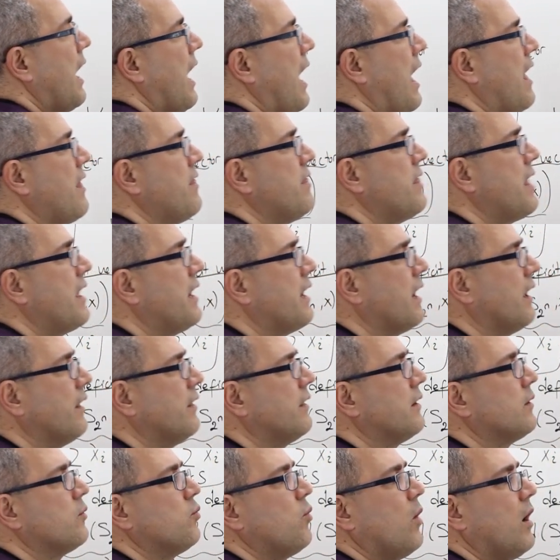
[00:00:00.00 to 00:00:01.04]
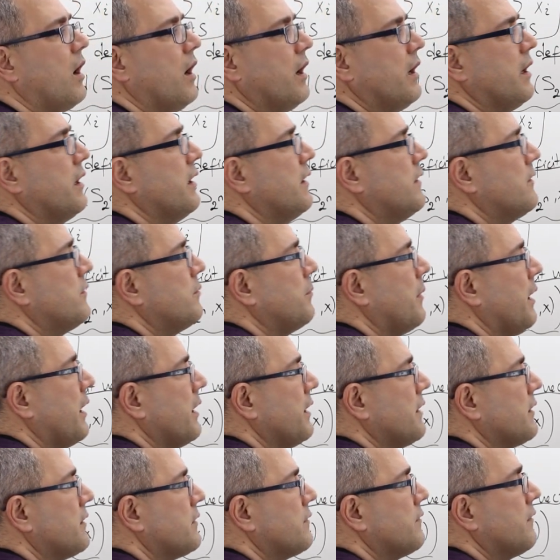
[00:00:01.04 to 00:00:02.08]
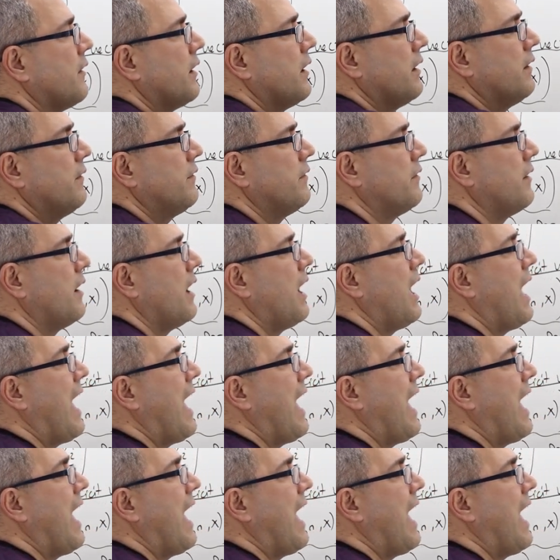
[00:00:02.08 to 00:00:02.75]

And then under y, it's minus 5.